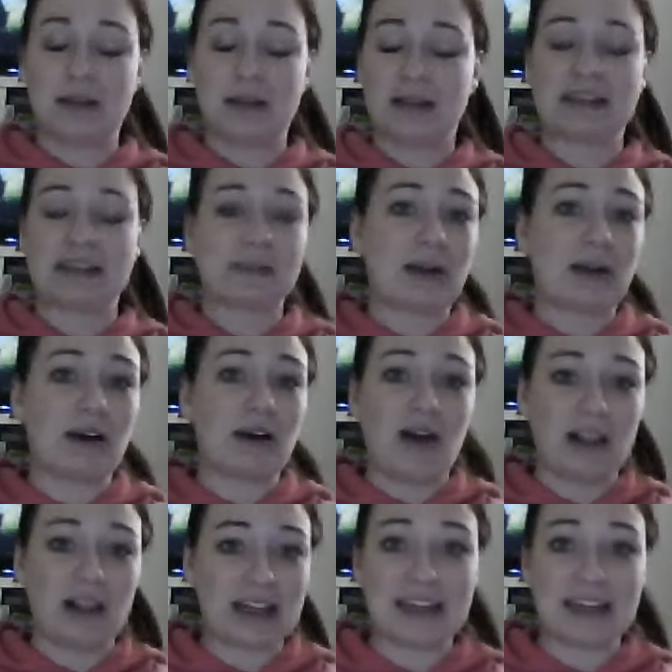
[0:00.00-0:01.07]
That's about
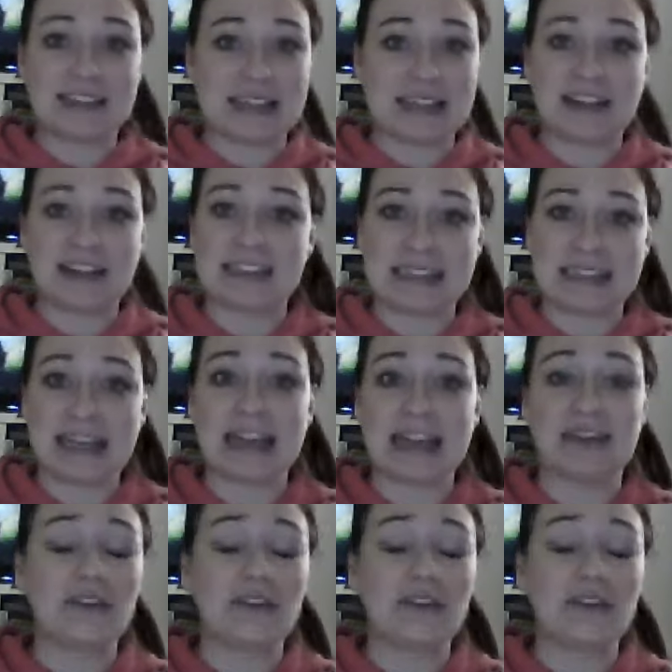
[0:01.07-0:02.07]
all I can say that's negative.